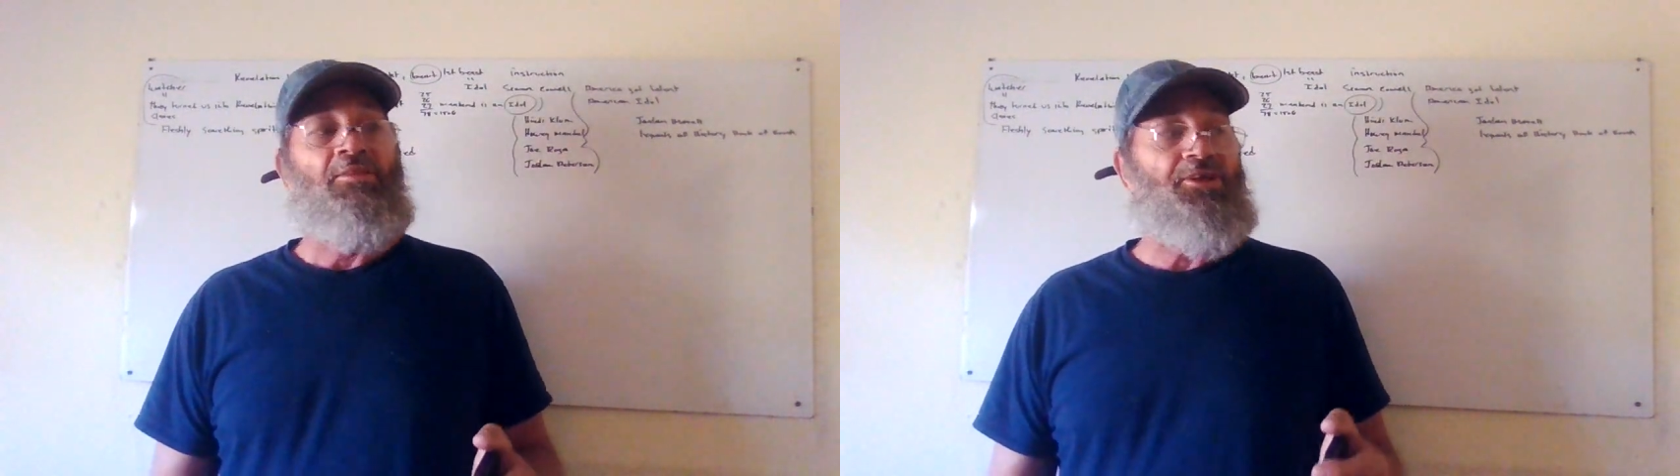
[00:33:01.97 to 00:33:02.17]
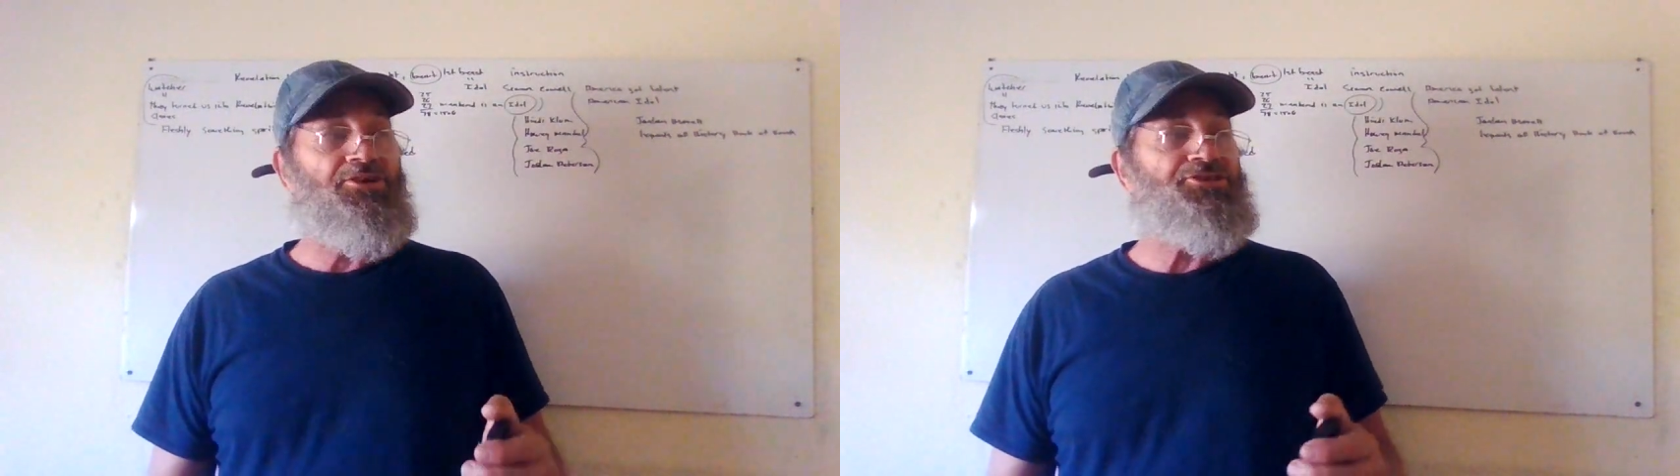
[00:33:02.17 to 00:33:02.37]

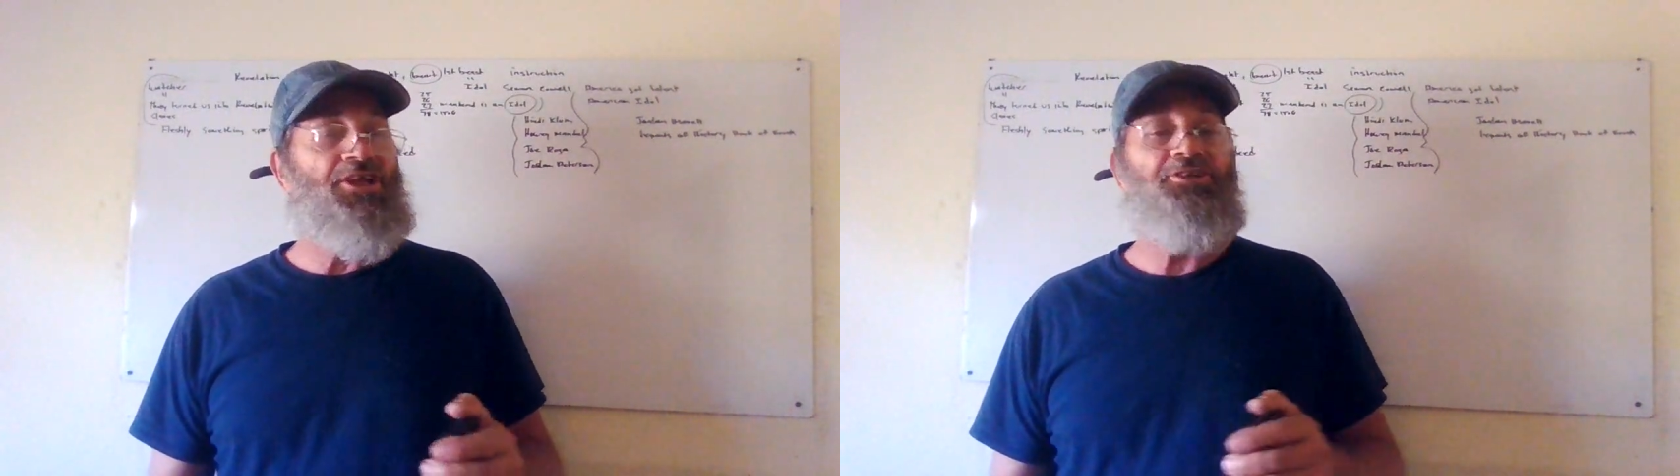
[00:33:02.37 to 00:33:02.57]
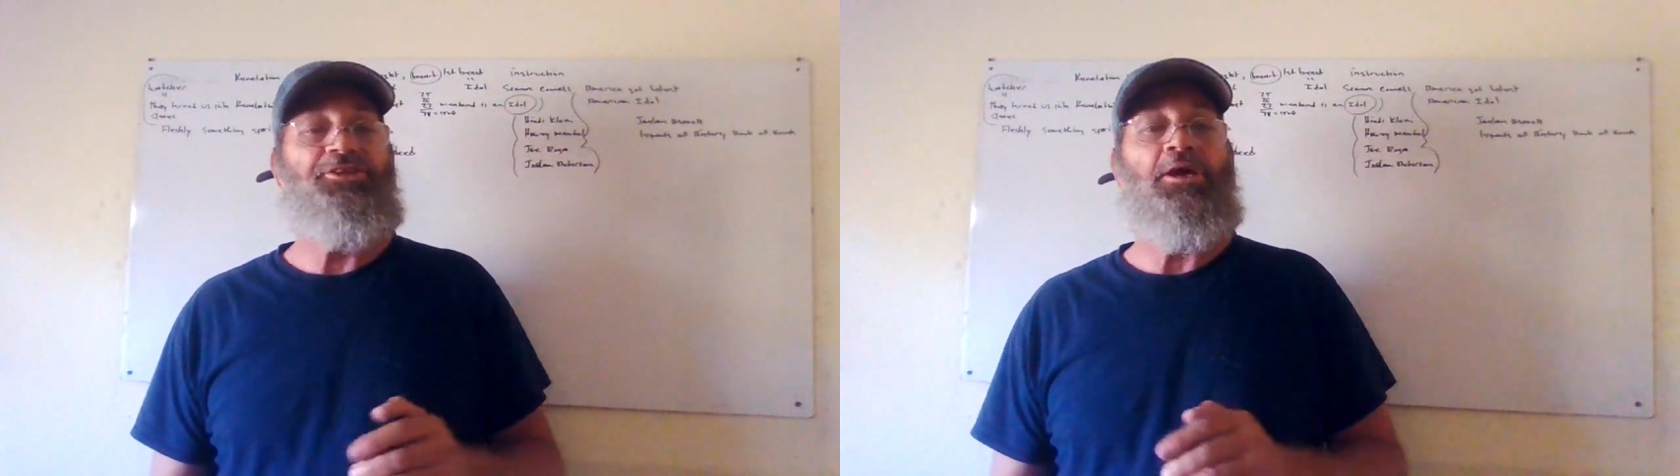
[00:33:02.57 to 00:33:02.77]
there's
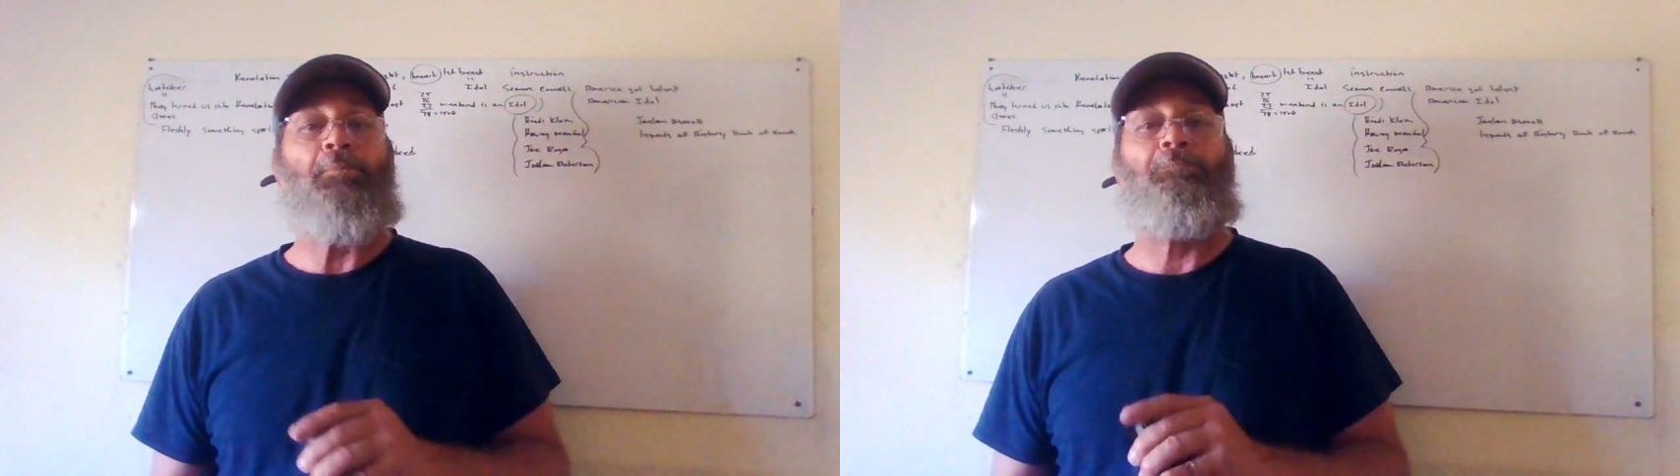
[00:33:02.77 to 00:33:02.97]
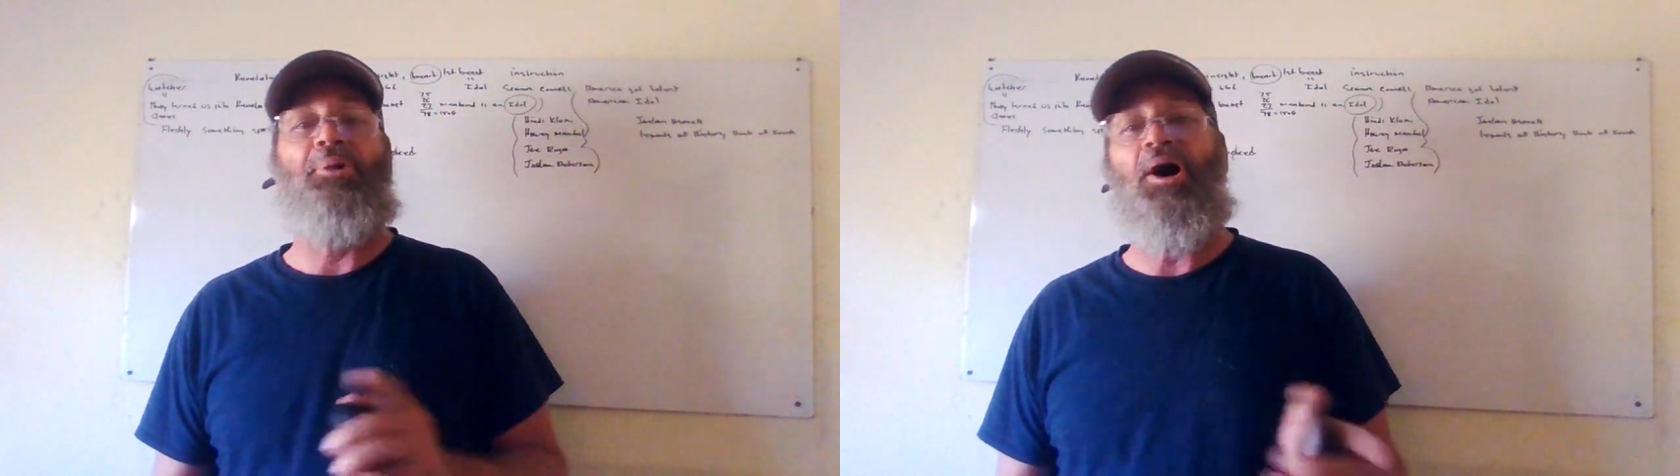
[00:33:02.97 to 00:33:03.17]

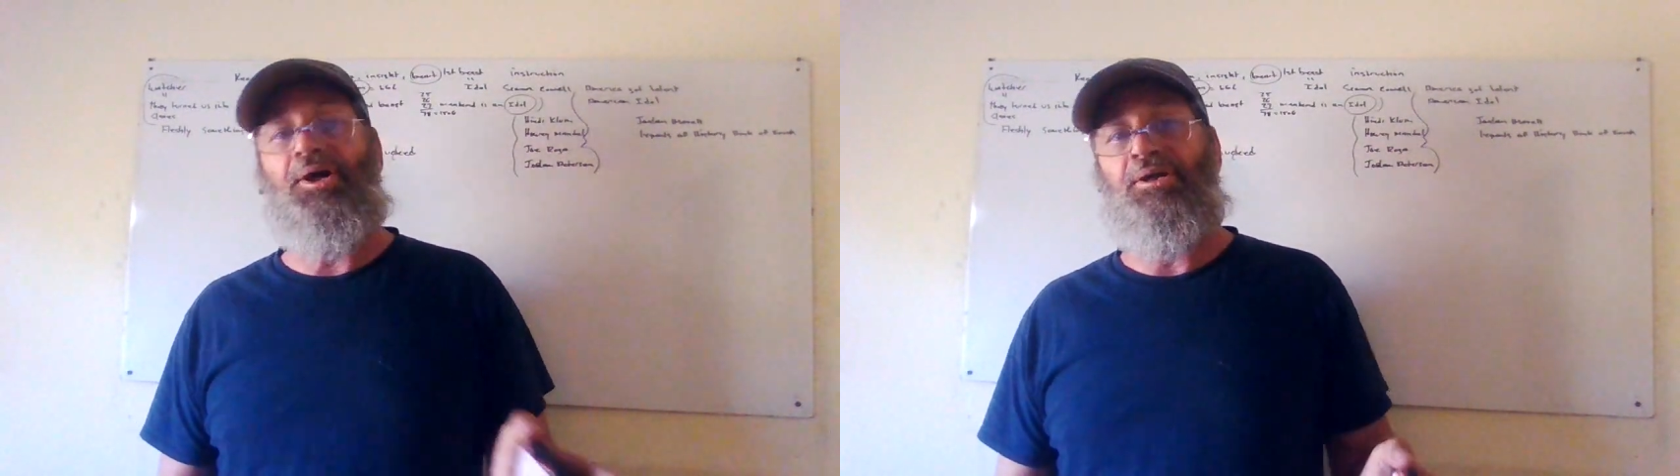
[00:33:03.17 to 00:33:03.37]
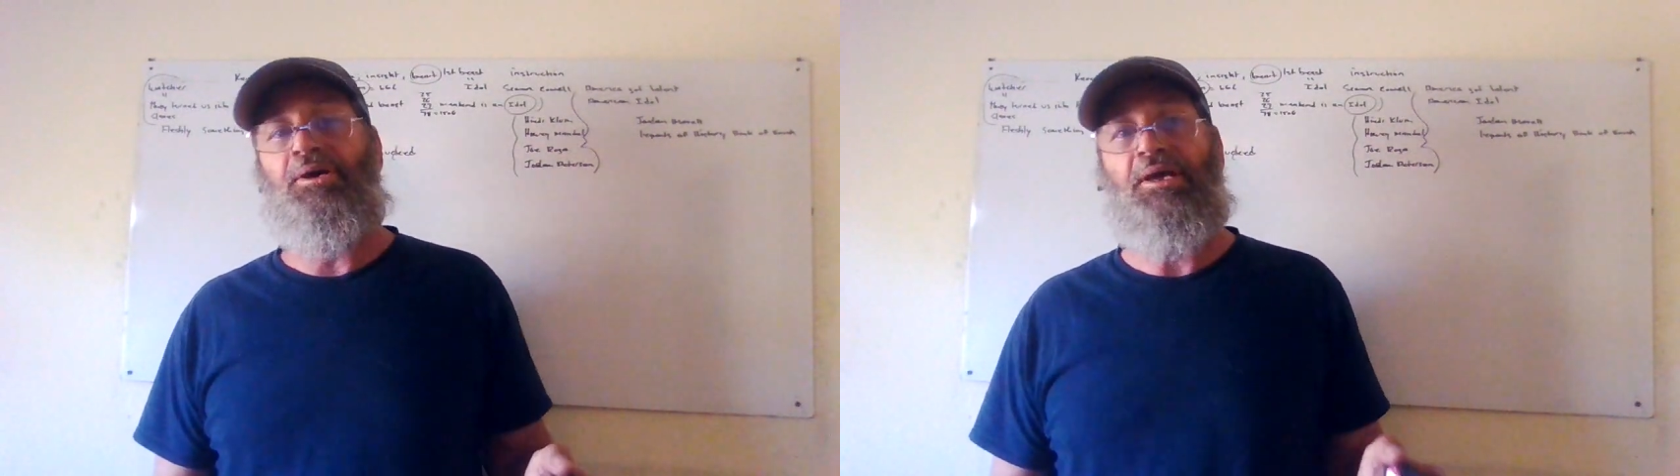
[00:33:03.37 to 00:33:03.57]
nothing
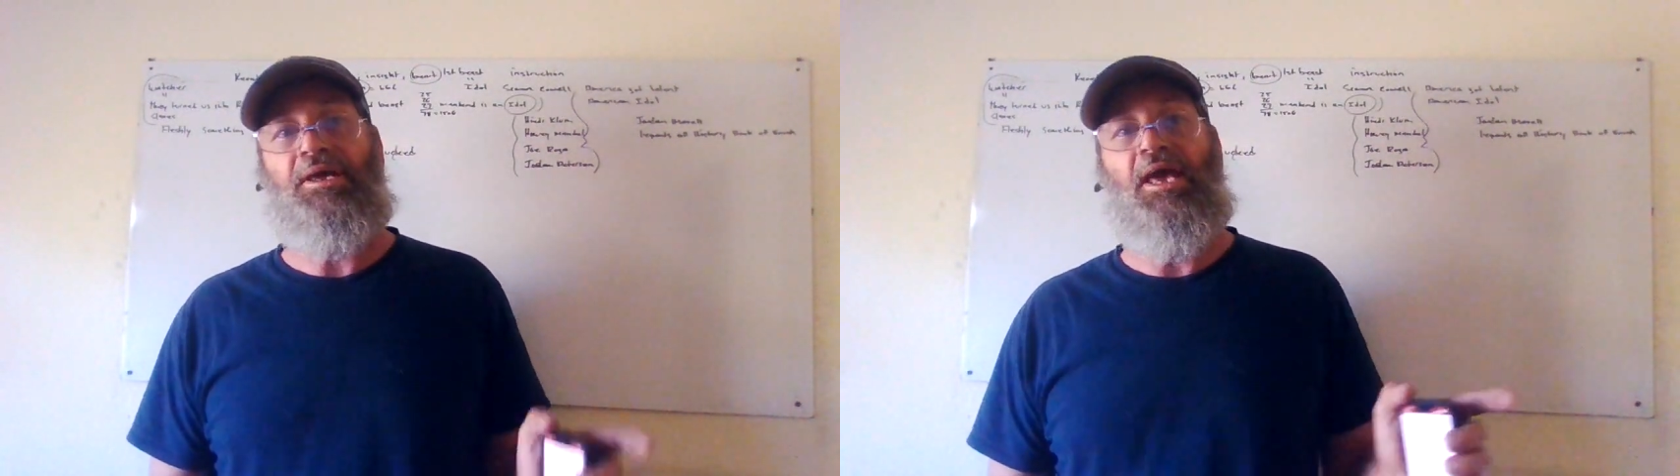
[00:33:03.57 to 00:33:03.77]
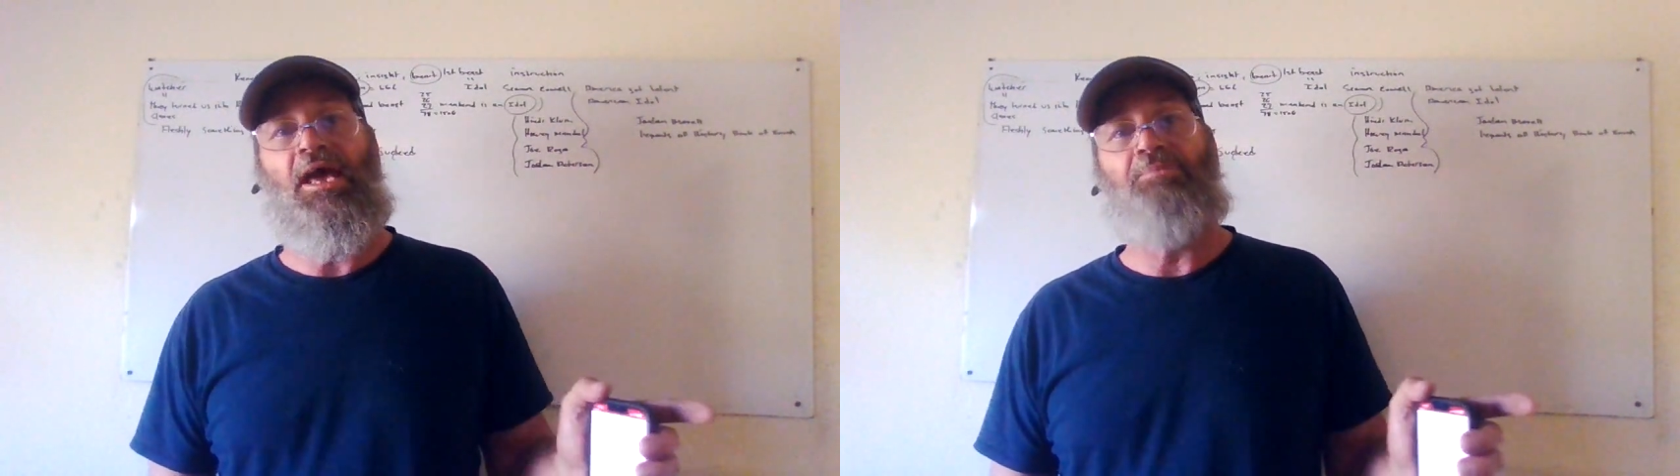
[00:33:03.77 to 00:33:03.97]
but gay